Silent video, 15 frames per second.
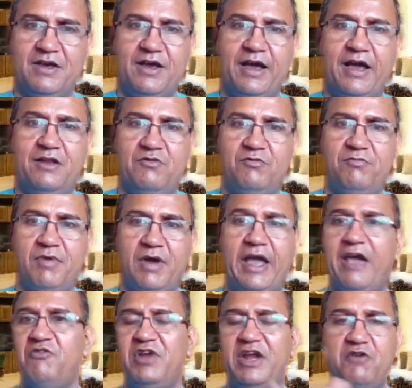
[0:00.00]
And
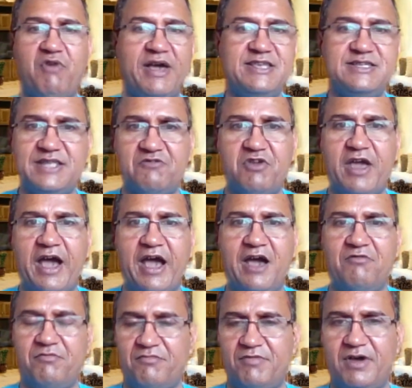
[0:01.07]
every device that we
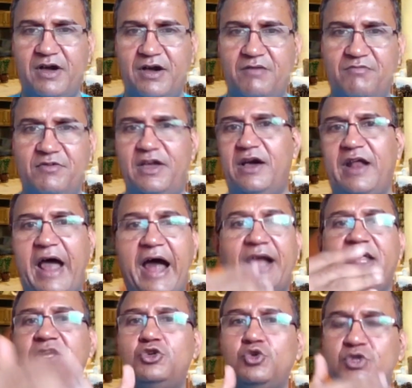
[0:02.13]
are
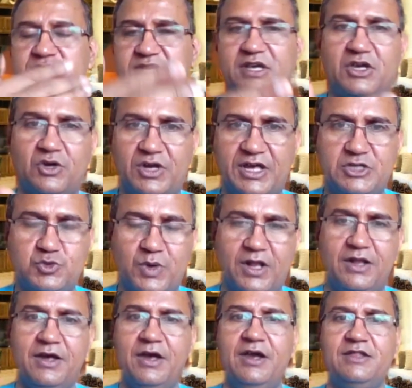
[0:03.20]
adding to the security as well.
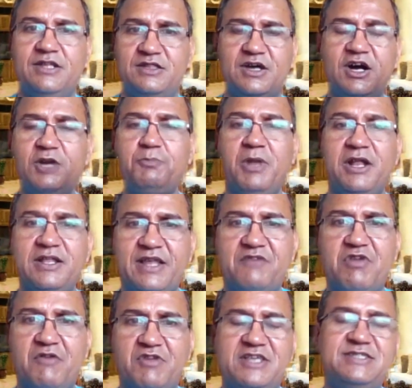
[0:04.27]
The third pillar that
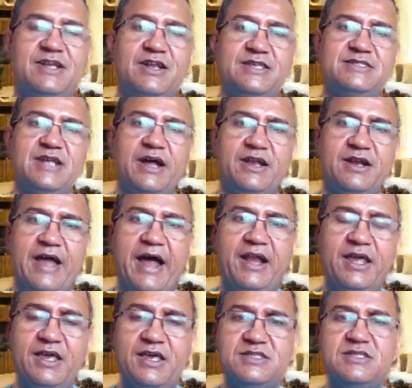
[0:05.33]
we have recently started
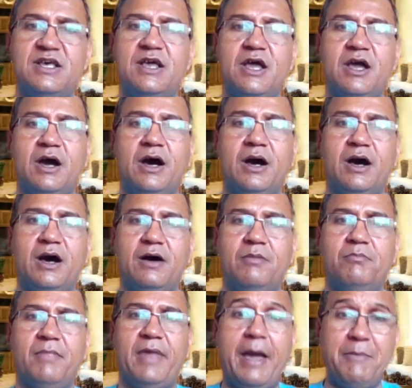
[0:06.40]
adding is
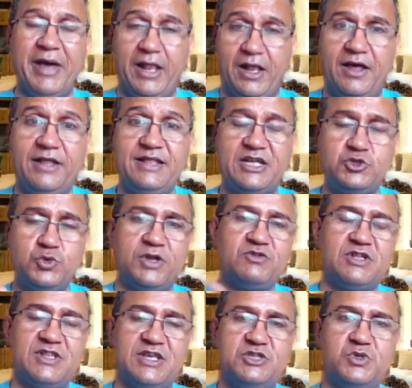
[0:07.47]
ML. And that's one of
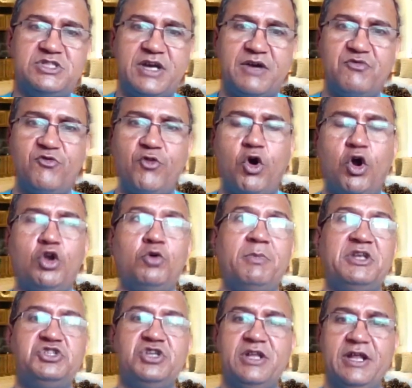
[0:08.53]
the things which I forgot to
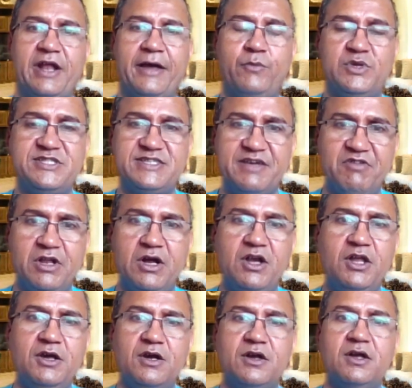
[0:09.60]
mention in 917
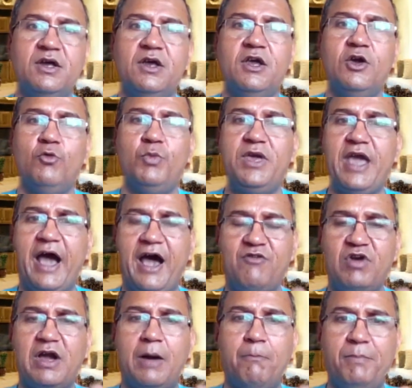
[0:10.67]
earlier. We have
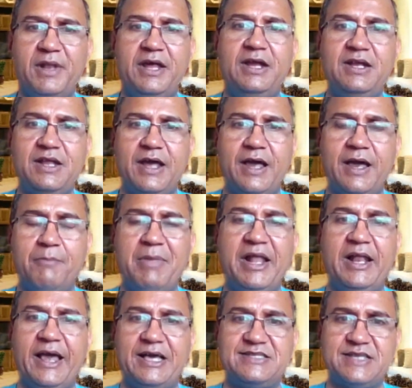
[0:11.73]
a complete
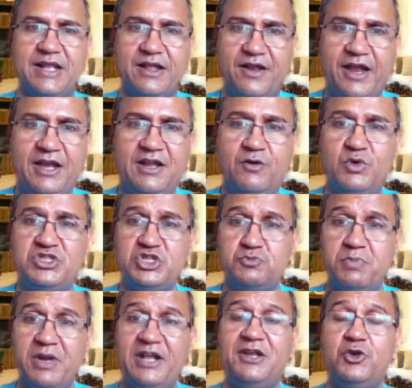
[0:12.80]
ML accelerator, which is
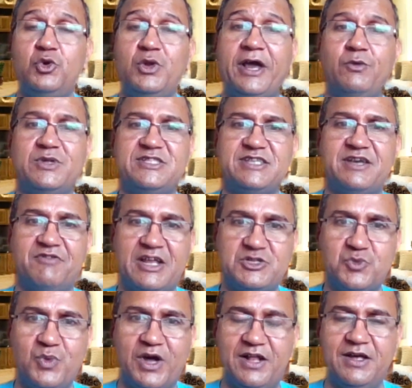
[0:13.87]
built into 917
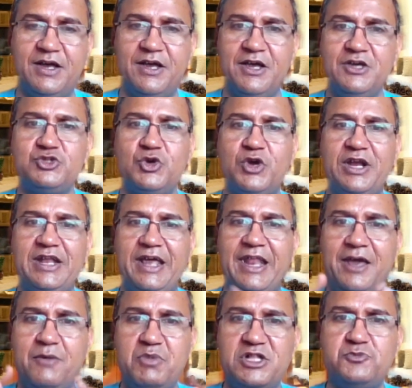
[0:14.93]
as well. So it
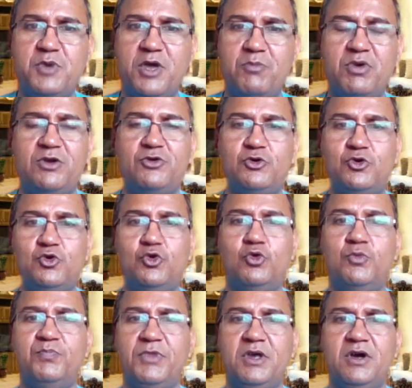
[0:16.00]
enables people to
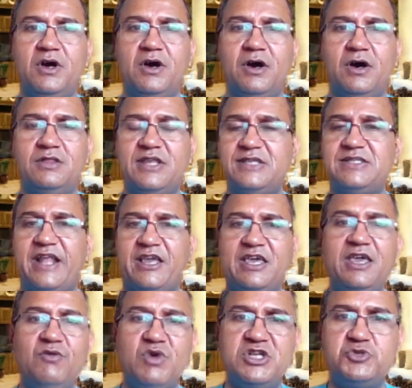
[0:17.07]
do things like
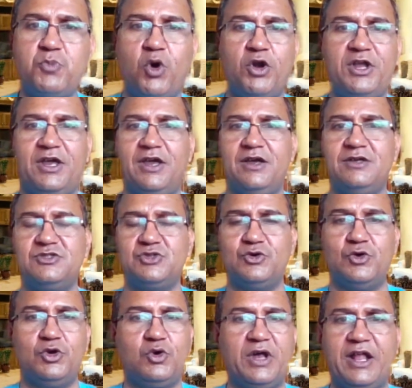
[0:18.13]
keyword spotting.
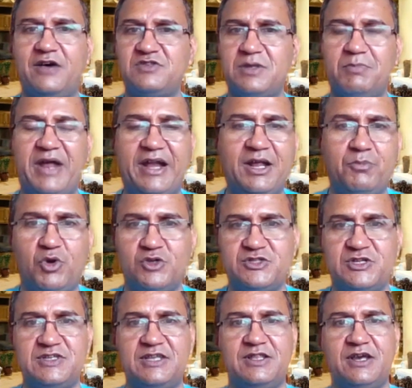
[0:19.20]
So you can have some data
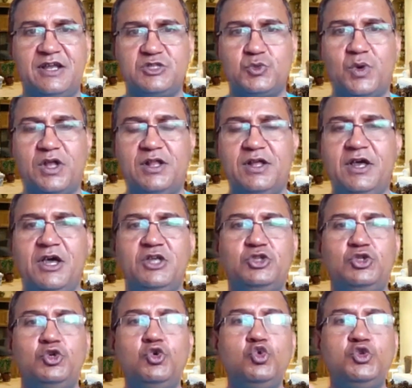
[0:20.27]
processing there as well,
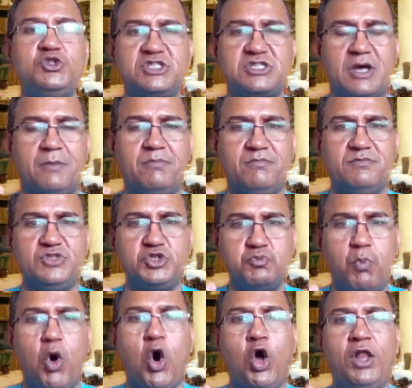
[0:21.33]
to do some
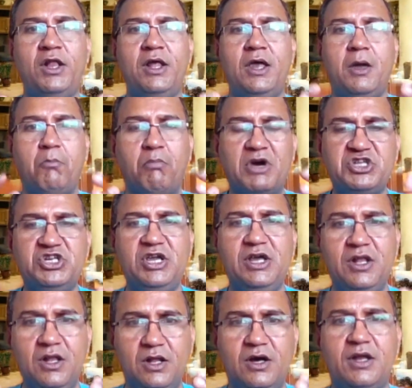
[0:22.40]
small
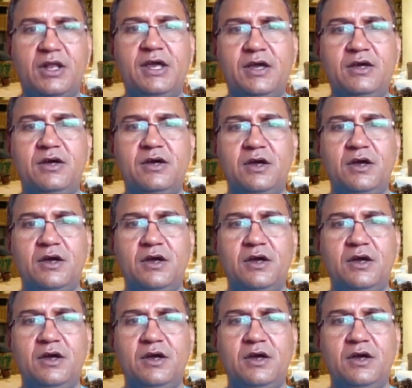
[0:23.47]
machine learning